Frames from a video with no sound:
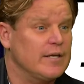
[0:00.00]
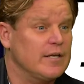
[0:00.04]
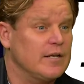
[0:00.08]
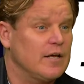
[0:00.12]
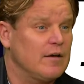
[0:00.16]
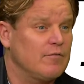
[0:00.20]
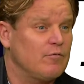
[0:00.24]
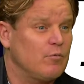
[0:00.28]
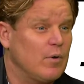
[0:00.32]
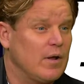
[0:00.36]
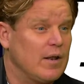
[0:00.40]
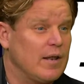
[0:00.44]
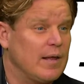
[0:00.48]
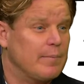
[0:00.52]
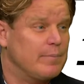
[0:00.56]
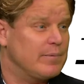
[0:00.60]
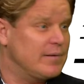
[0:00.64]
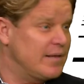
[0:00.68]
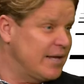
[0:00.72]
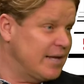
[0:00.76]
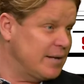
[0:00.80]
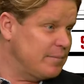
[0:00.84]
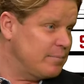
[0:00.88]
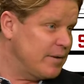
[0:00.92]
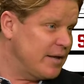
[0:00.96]
enough, while I
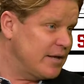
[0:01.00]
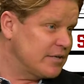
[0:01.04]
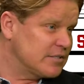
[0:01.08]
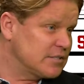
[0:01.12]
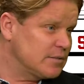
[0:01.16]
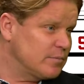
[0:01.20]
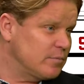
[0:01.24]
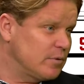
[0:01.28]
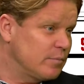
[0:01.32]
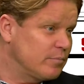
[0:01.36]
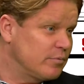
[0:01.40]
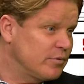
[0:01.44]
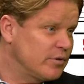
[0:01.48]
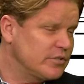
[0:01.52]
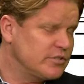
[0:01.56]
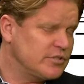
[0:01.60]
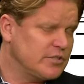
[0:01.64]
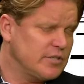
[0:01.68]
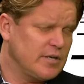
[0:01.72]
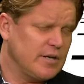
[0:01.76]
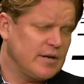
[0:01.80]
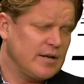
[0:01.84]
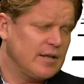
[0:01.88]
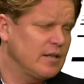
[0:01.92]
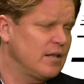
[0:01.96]
played basketball at
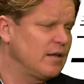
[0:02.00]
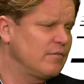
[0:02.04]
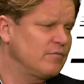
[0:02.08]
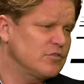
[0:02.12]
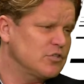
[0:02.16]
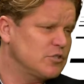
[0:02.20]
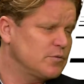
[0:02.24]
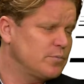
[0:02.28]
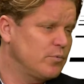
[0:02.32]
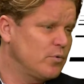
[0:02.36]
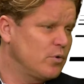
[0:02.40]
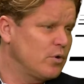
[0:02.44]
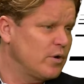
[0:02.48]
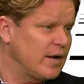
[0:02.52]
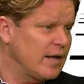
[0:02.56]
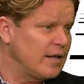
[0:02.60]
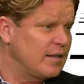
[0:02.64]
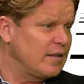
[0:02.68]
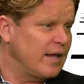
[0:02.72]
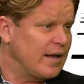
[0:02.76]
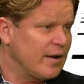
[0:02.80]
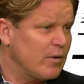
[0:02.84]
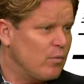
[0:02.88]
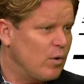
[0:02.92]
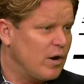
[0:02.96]
Princeton and I love the sport, I
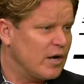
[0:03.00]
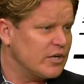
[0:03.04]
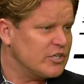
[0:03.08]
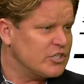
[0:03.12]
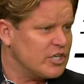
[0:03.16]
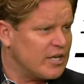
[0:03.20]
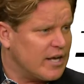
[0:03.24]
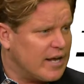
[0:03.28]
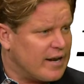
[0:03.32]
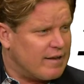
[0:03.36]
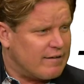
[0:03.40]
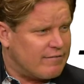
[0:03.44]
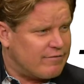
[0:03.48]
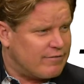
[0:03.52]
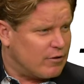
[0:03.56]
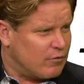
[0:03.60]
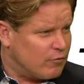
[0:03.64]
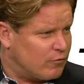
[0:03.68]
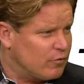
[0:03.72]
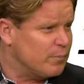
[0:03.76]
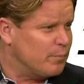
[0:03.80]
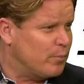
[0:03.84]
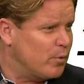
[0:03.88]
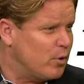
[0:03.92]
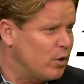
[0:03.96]
like watching NFL
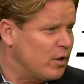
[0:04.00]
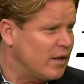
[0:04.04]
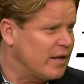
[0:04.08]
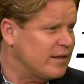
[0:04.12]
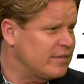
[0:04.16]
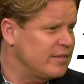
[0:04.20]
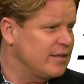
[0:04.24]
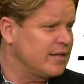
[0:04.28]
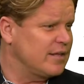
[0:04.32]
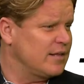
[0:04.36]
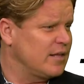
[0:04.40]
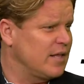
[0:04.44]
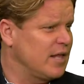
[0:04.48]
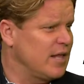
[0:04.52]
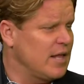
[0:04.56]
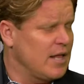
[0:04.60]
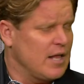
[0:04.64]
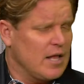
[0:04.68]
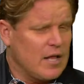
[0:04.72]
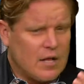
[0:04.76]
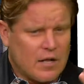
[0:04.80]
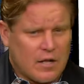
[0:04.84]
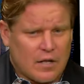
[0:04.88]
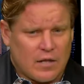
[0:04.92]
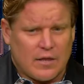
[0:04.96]
football. I think
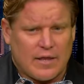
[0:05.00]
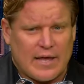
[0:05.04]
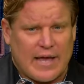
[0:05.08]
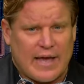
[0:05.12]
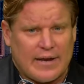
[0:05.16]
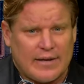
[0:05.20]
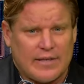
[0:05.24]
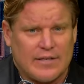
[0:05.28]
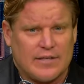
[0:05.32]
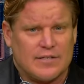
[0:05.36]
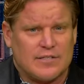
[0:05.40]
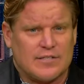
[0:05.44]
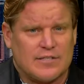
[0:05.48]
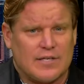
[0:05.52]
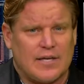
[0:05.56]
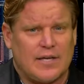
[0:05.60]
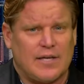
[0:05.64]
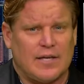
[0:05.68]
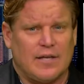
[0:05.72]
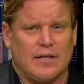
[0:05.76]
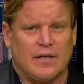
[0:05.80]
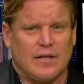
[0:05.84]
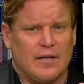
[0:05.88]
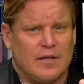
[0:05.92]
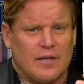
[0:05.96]
that is
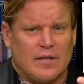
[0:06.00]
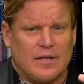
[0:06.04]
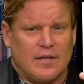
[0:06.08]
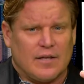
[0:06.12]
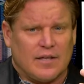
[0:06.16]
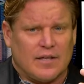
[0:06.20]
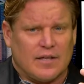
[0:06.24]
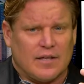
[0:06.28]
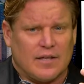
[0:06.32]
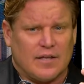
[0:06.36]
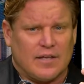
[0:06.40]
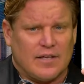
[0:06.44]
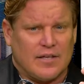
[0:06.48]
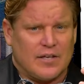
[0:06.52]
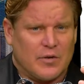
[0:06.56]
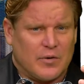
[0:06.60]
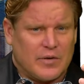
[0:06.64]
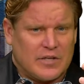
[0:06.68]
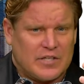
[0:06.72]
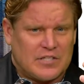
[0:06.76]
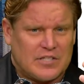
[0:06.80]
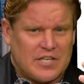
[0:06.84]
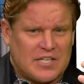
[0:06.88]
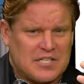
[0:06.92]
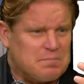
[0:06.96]

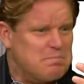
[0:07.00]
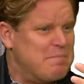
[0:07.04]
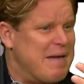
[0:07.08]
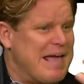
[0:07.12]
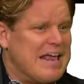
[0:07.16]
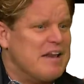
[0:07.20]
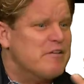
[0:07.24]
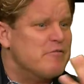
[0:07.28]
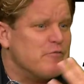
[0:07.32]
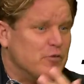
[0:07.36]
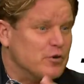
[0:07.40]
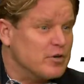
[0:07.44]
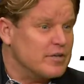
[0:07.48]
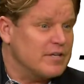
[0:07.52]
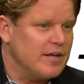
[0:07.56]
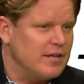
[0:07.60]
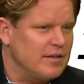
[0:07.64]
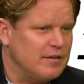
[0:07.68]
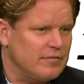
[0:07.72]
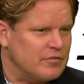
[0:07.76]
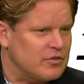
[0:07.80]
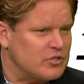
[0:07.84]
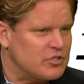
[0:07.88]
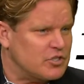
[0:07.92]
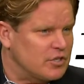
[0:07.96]
it's made for
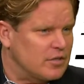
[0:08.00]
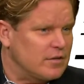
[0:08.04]
television.